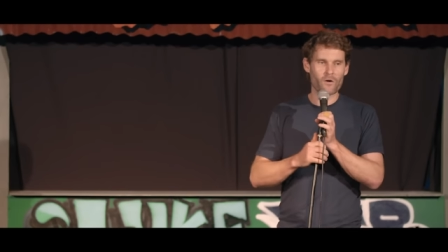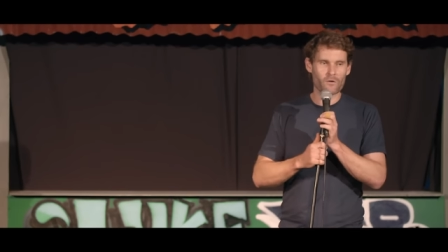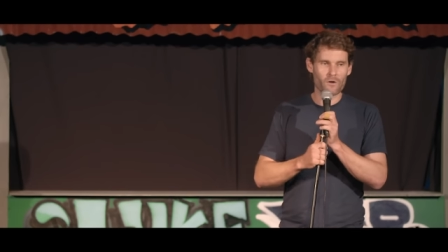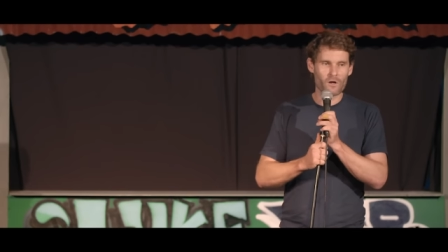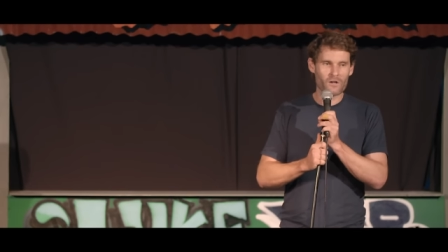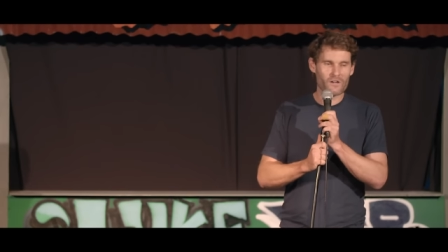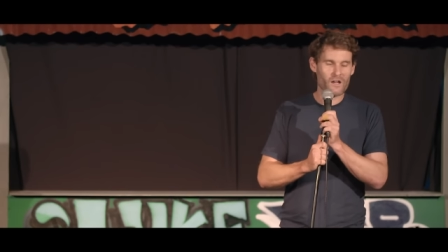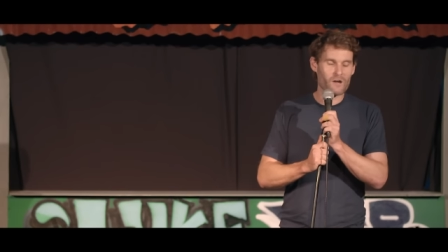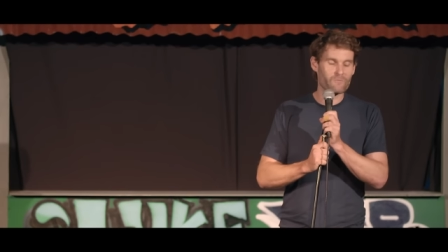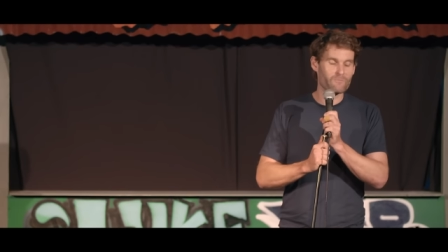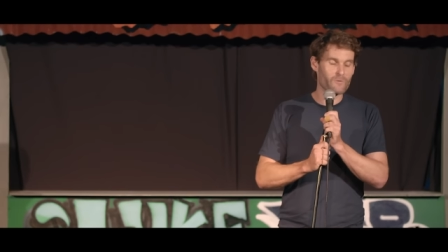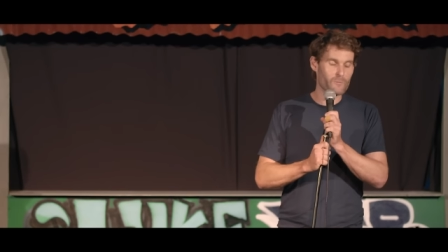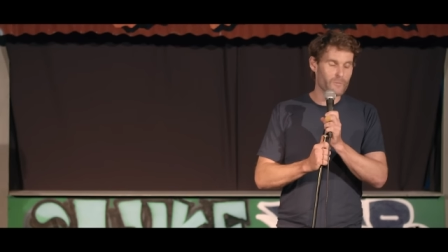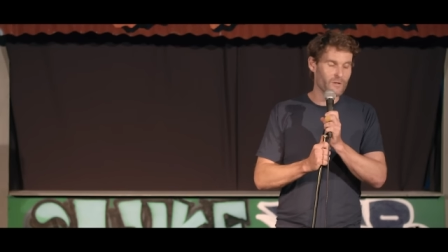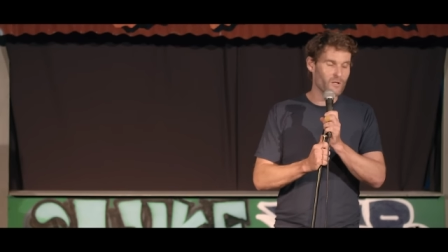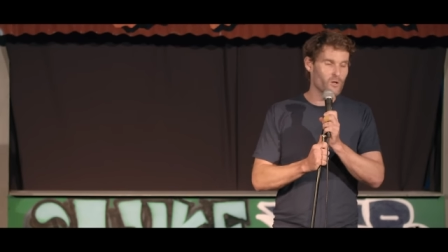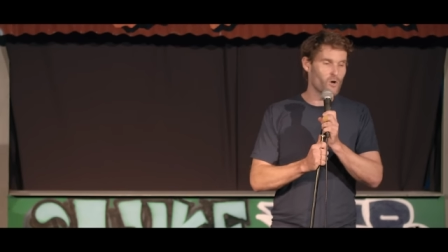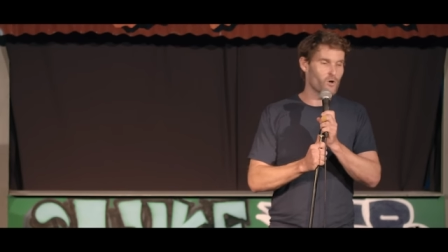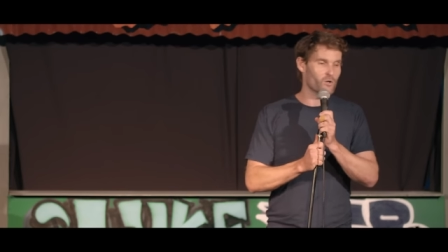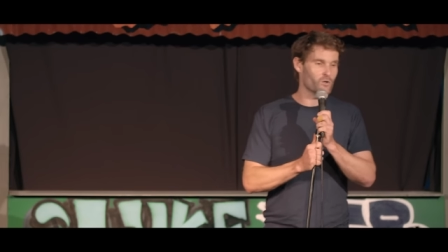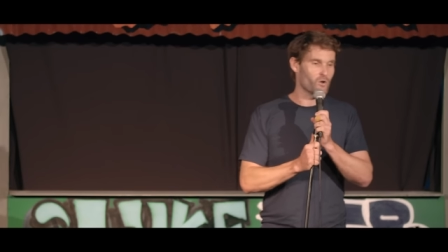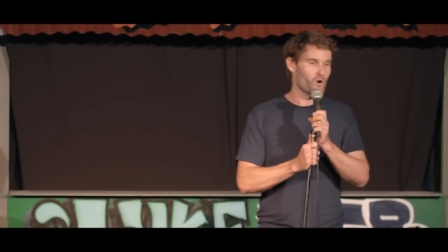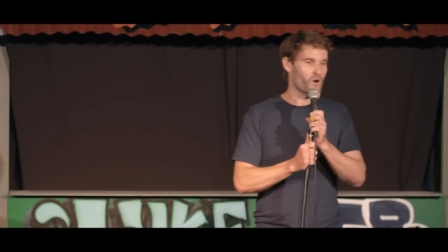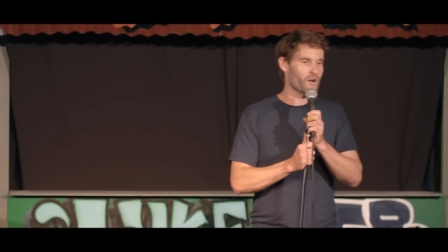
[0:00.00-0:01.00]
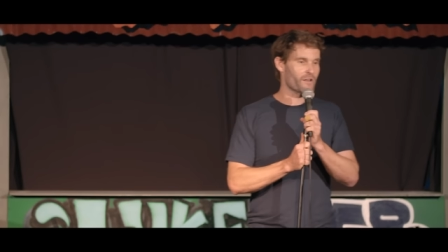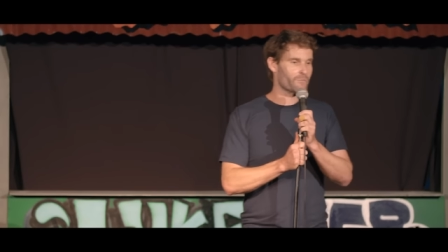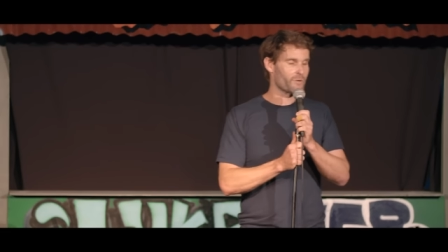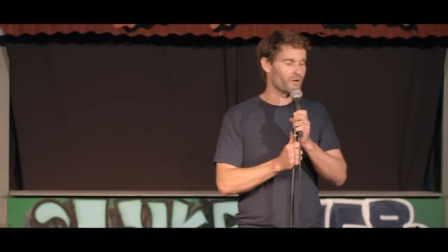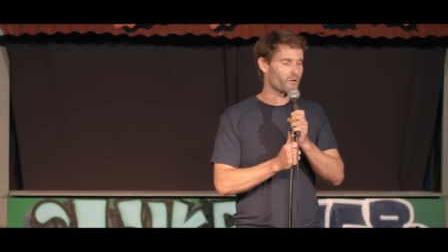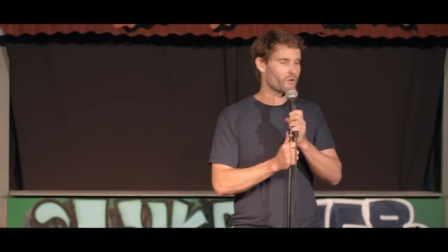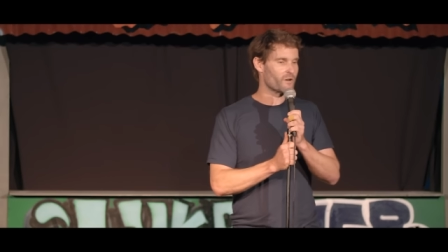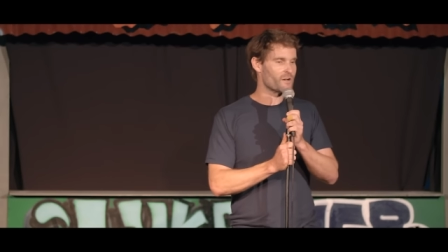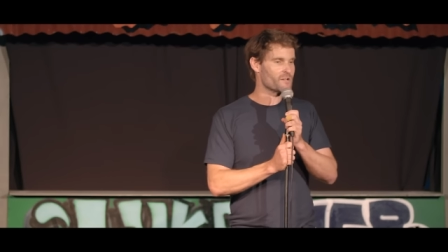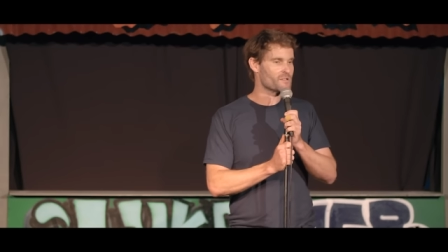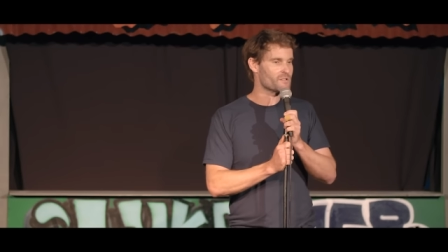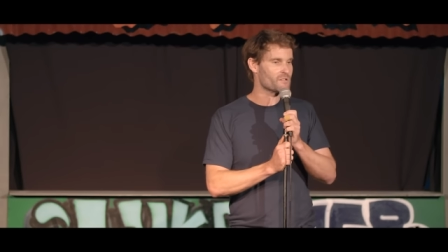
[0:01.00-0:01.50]
I, I come from a long line of
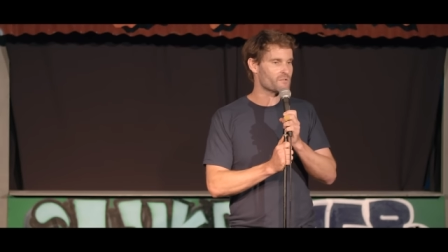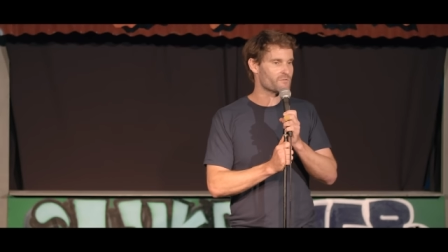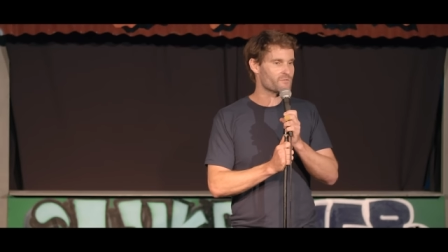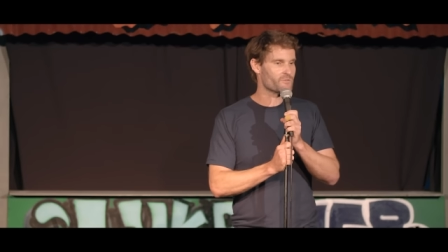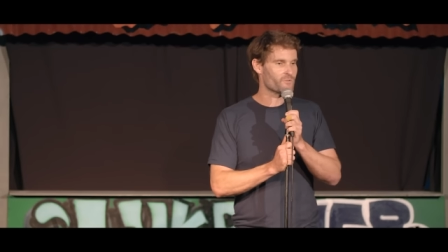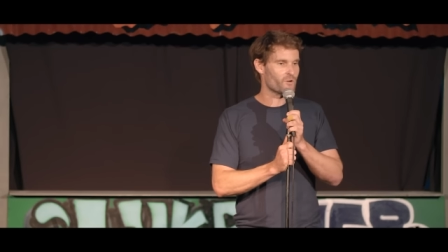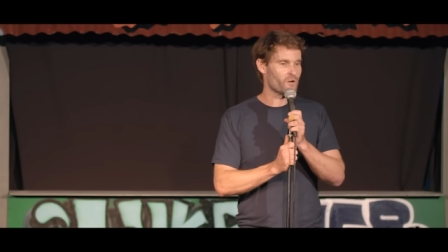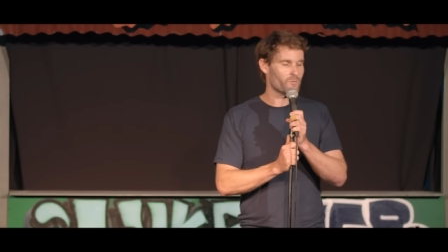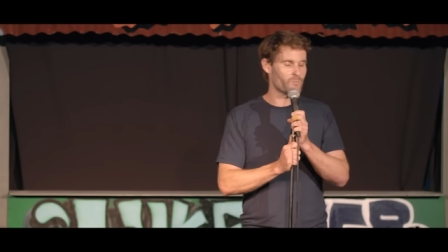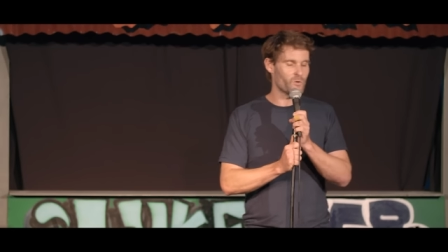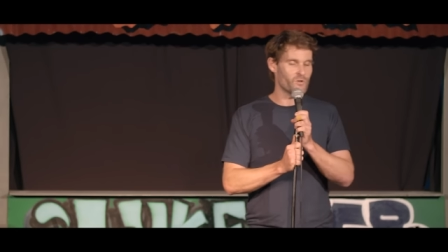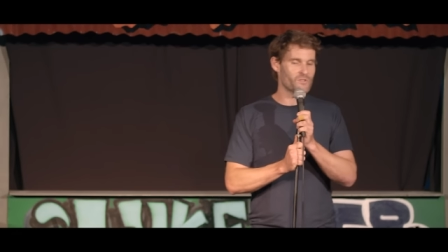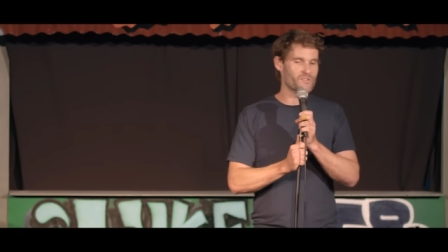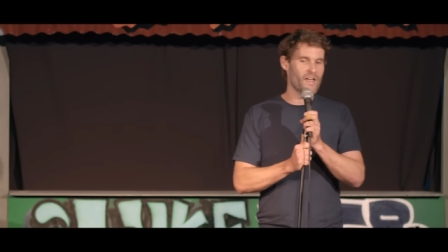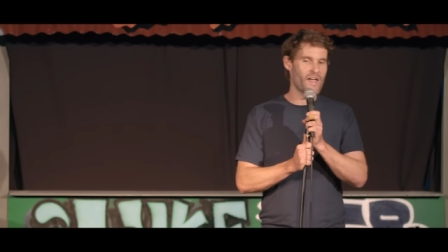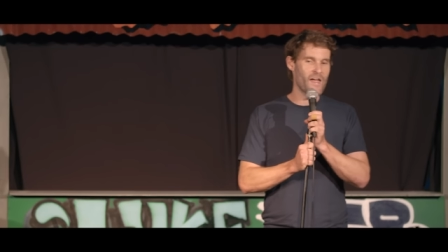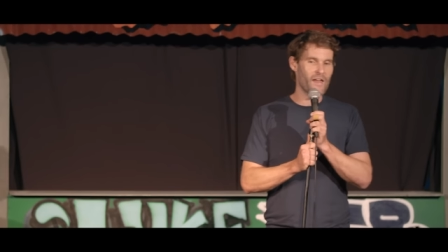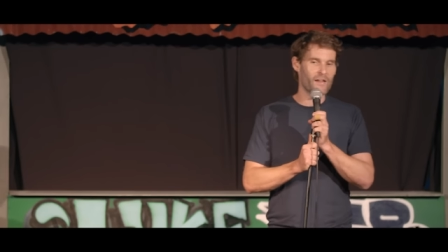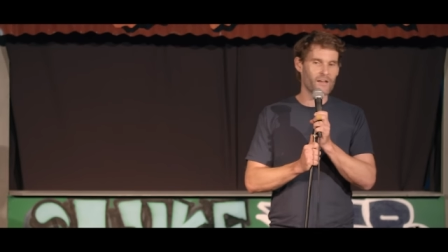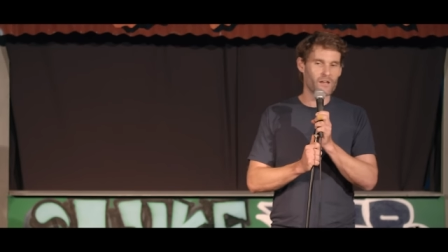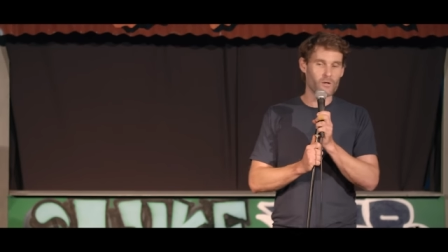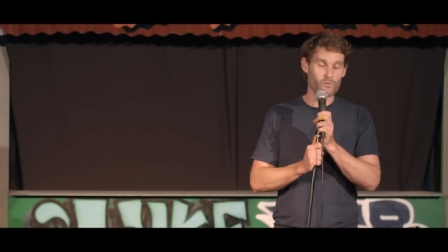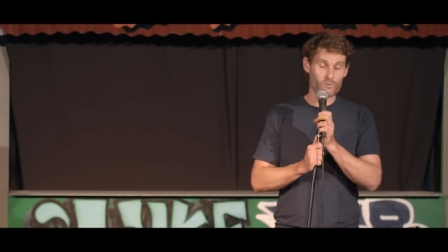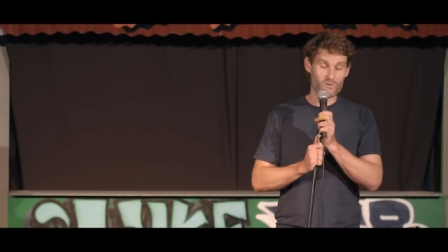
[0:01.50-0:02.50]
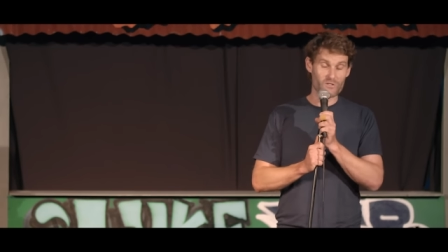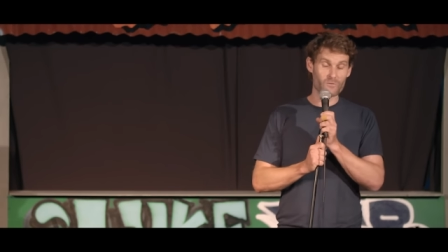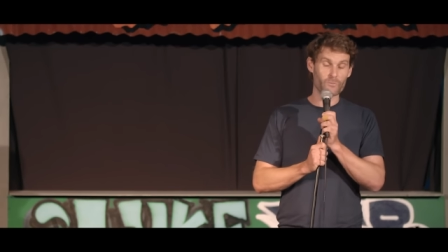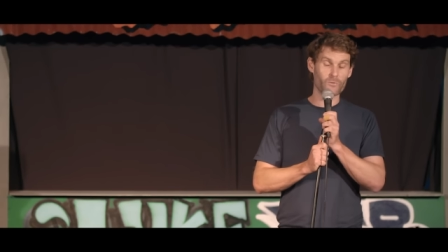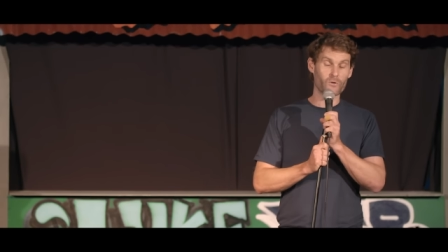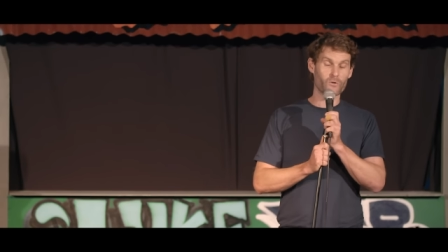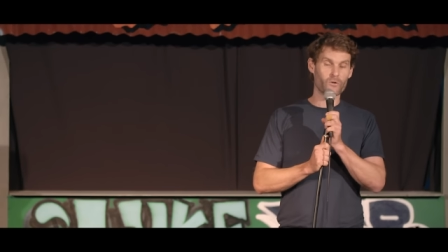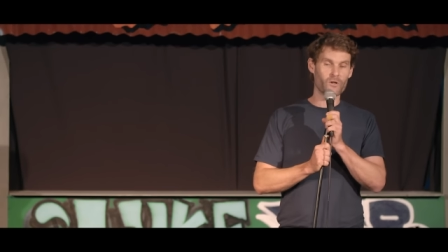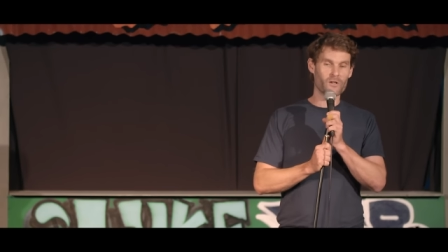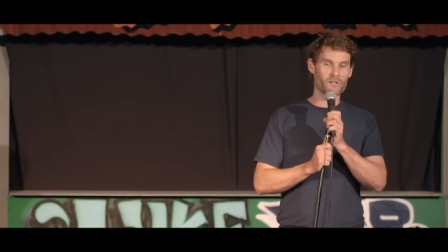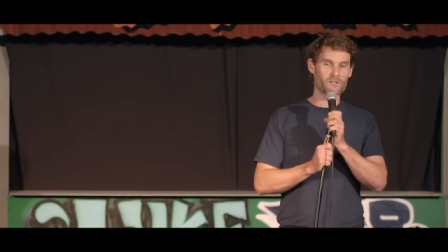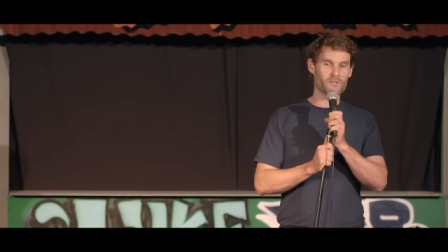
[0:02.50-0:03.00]
progressives, right? My dad, he was a
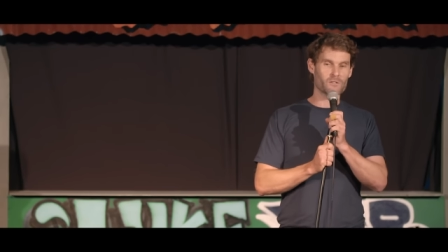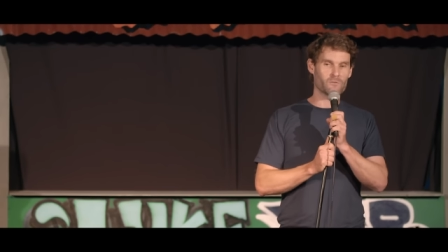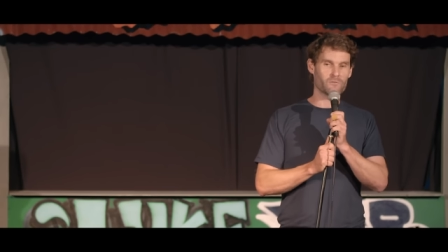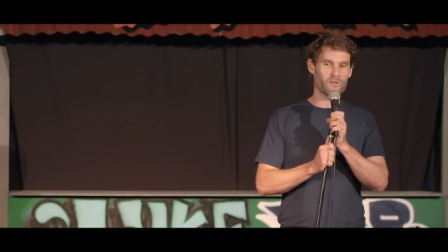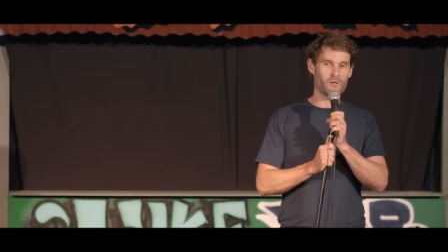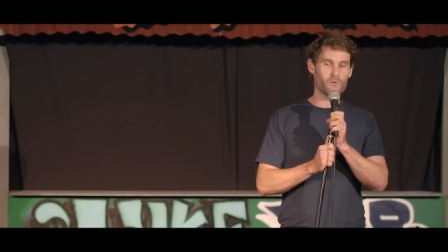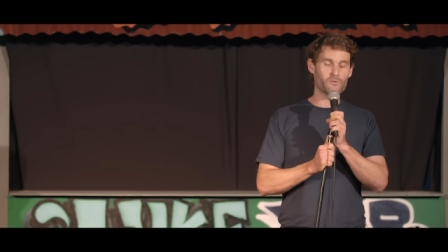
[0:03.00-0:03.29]
progressive.